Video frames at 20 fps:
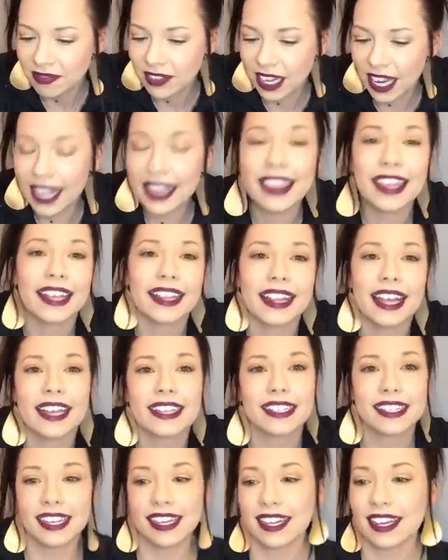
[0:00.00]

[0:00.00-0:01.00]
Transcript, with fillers: I think that's it,